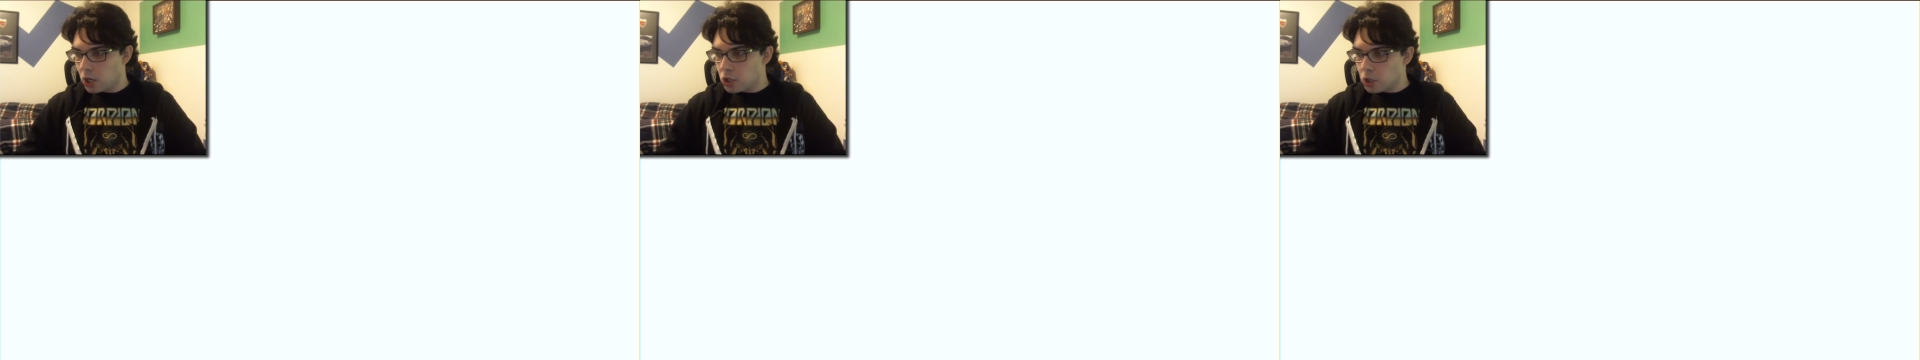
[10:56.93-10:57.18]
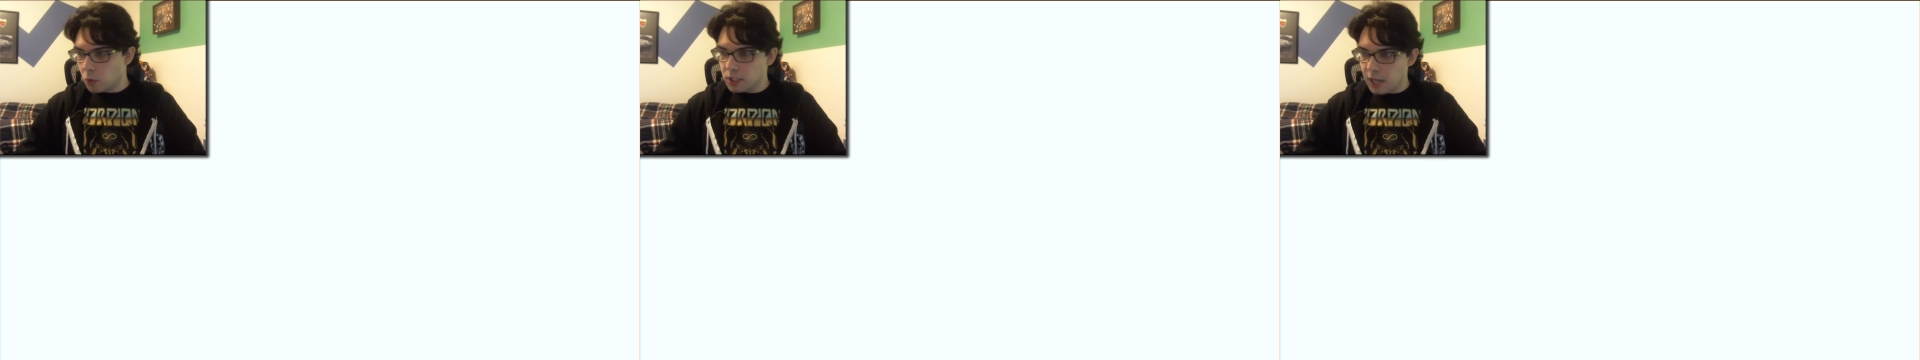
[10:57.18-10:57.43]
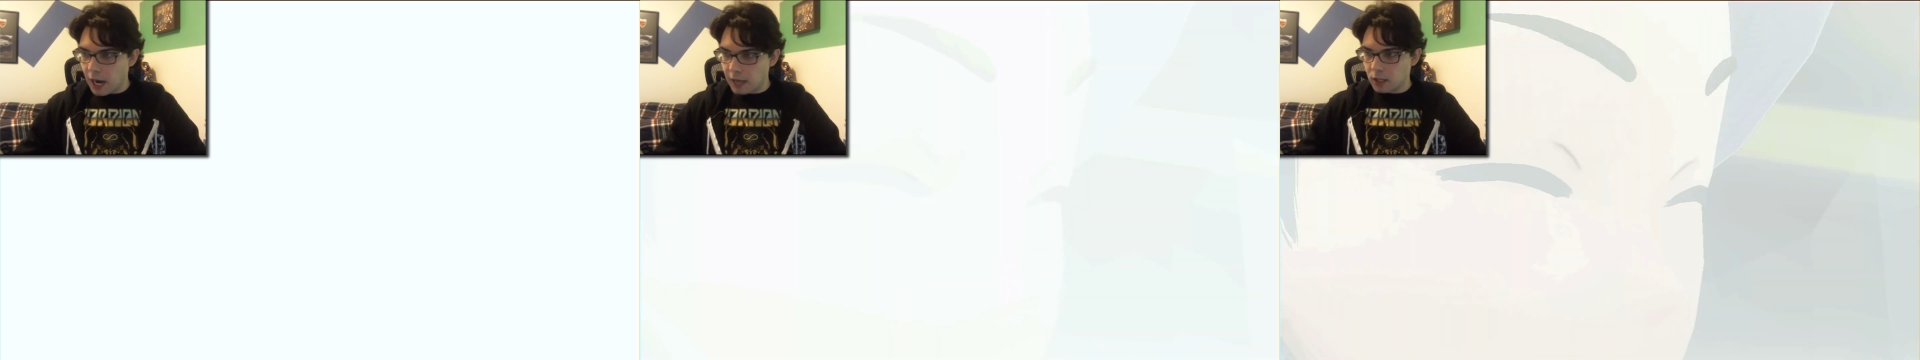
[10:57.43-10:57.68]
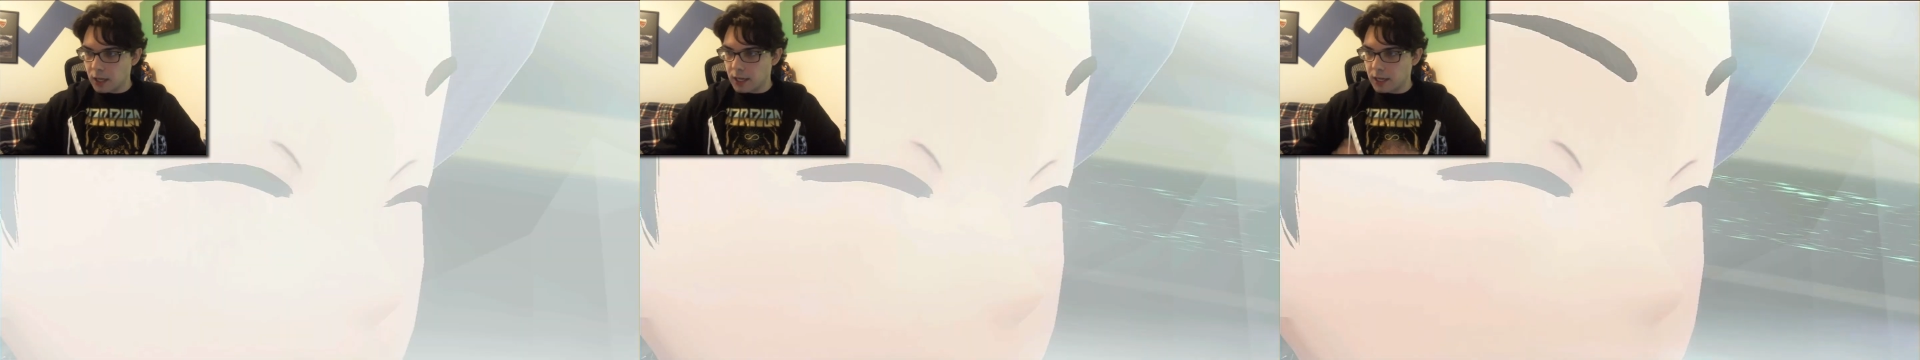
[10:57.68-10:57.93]
So it's
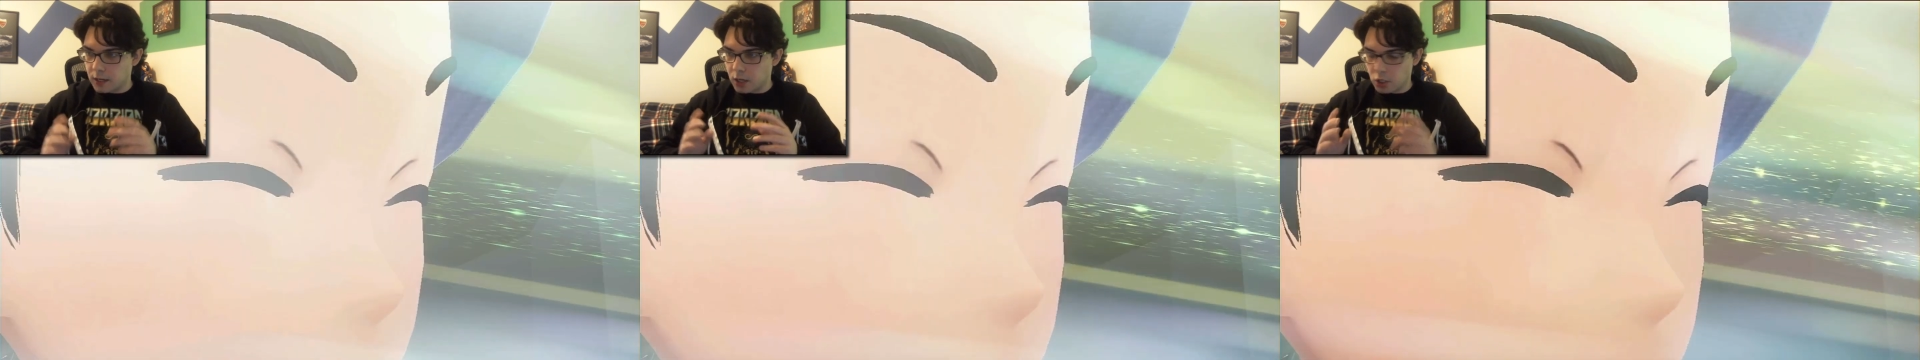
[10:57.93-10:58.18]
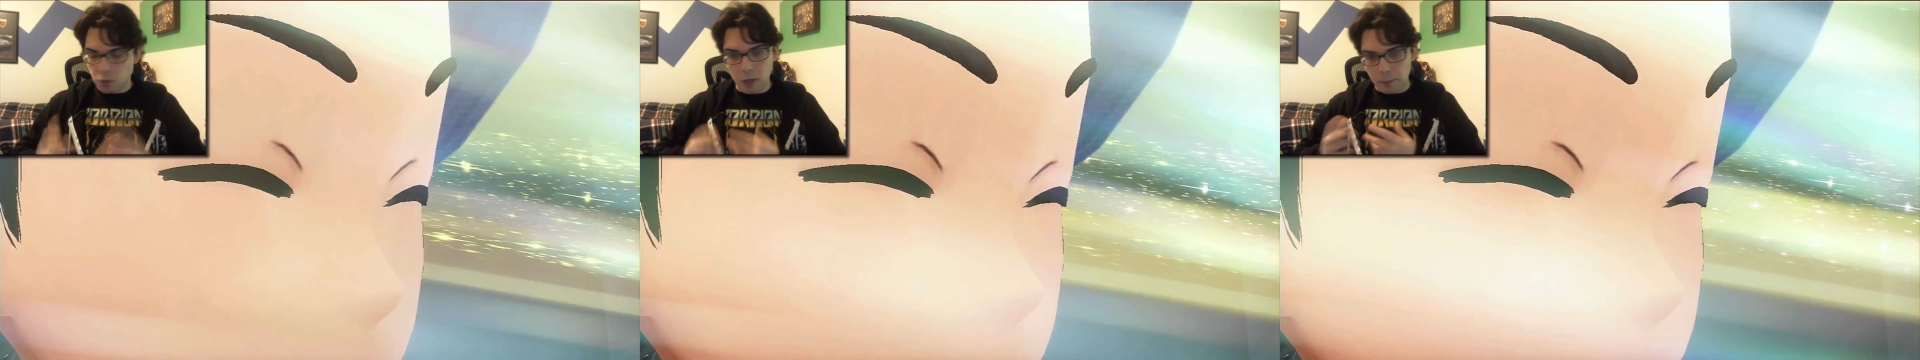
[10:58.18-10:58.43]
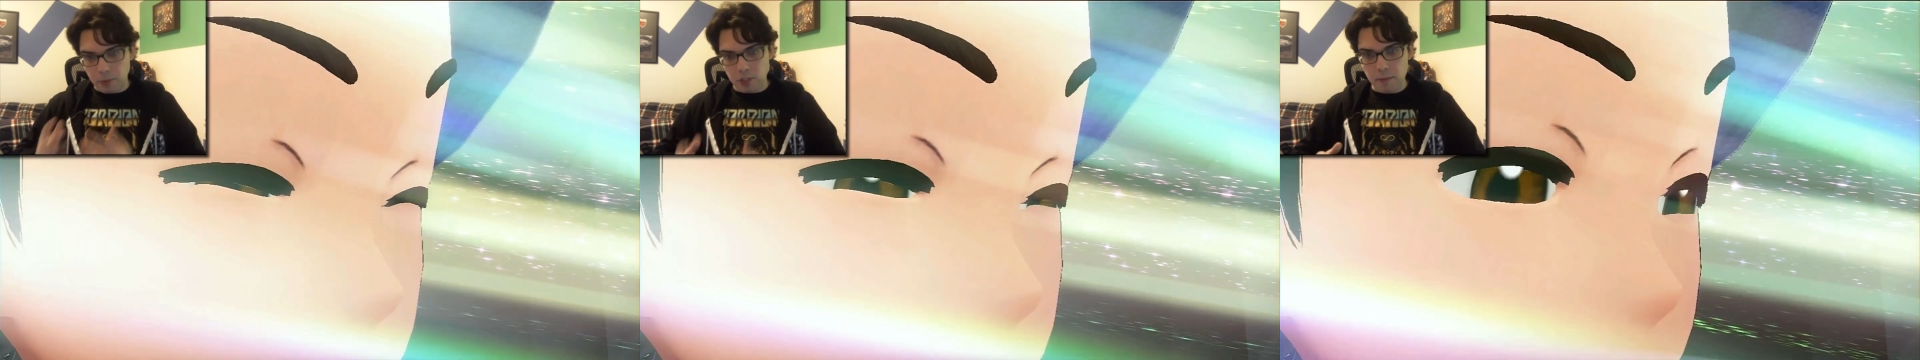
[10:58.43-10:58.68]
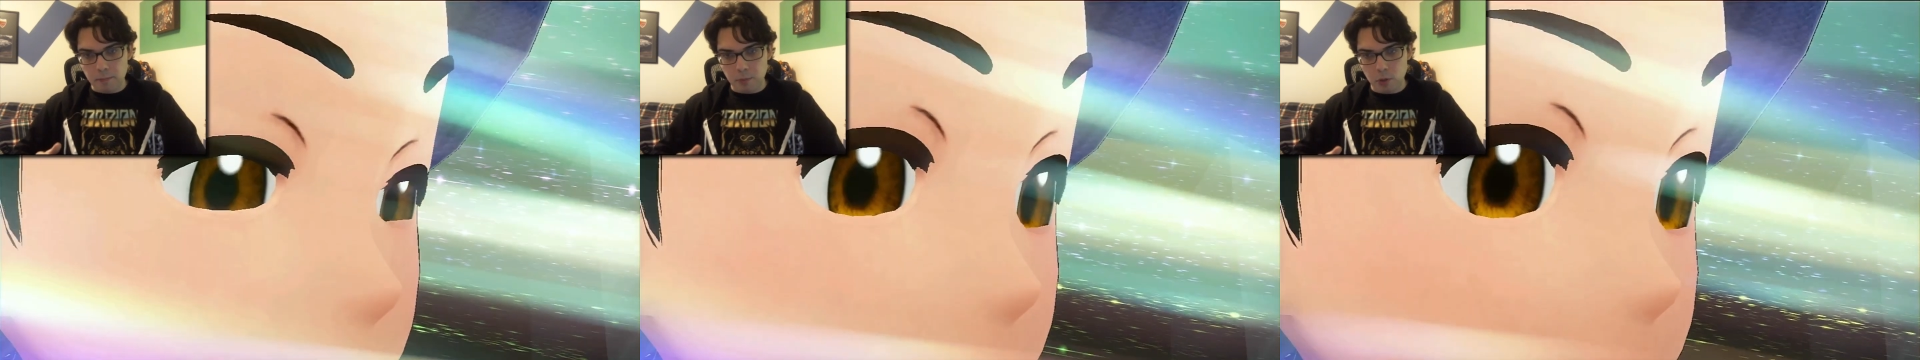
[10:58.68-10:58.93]
not like a
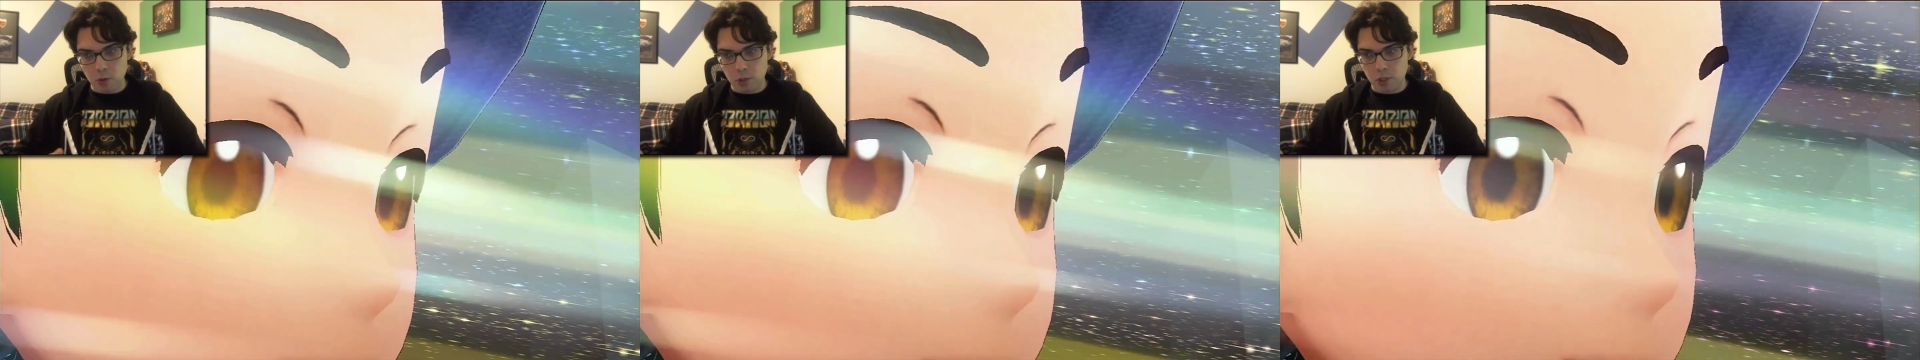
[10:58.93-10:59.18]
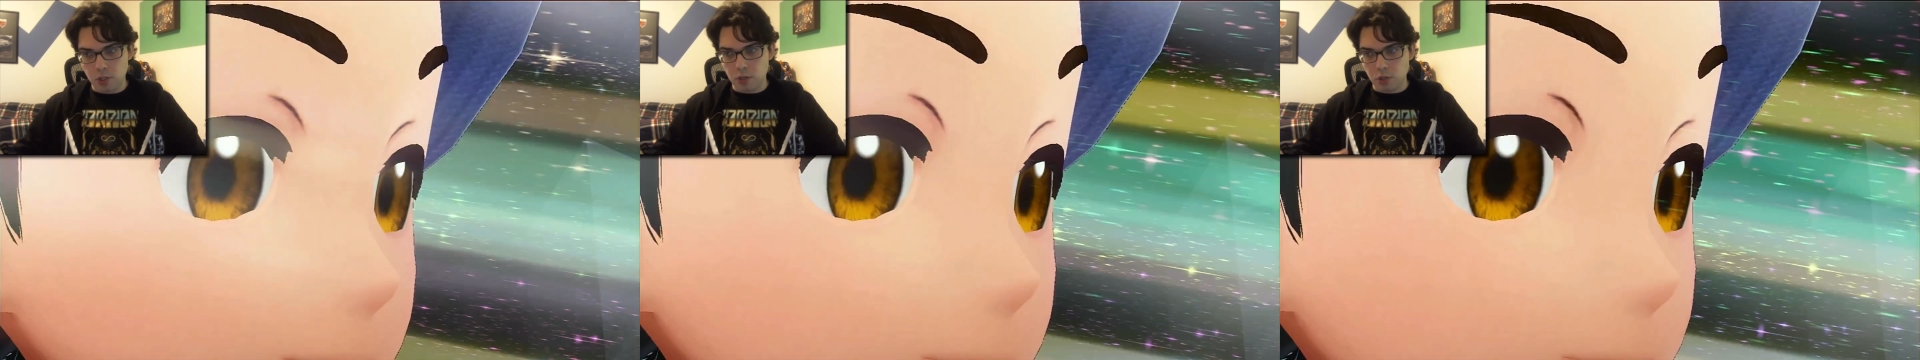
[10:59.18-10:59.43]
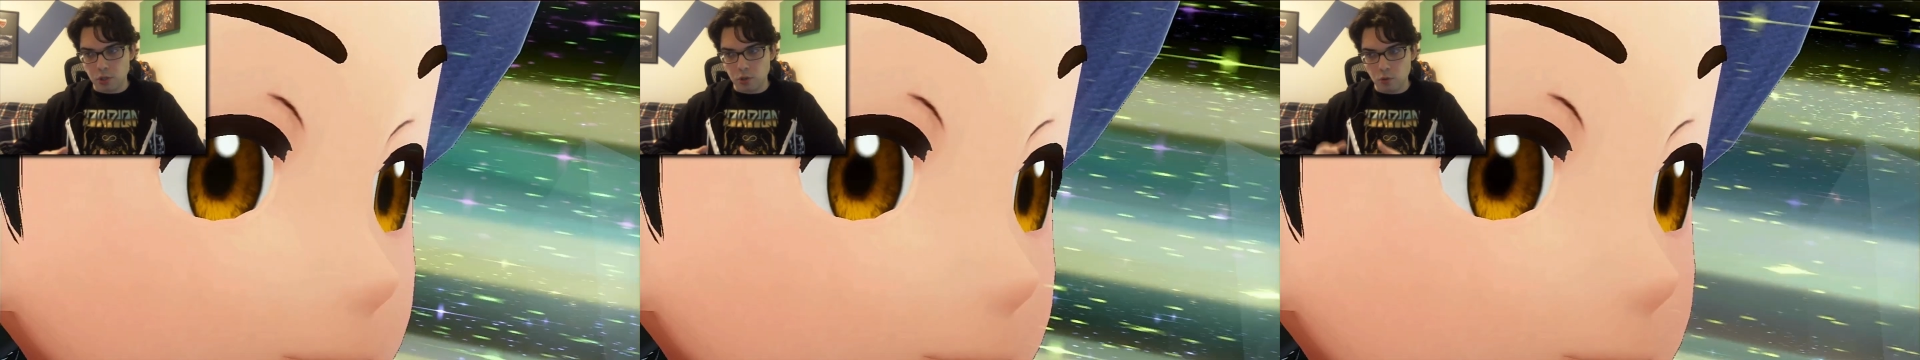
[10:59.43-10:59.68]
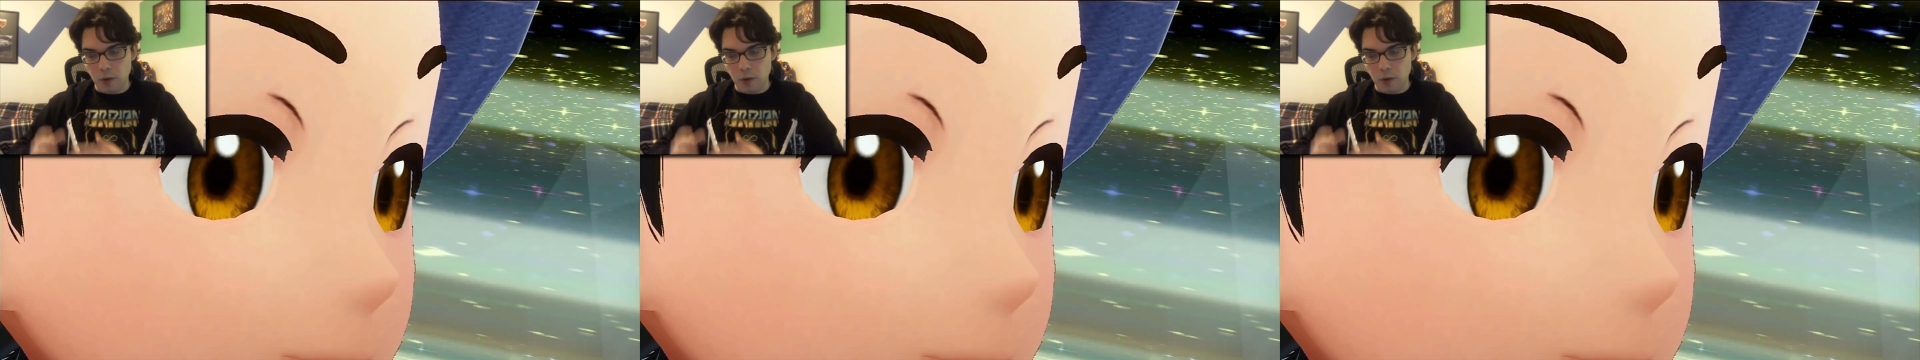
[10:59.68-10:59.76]
20% boost to an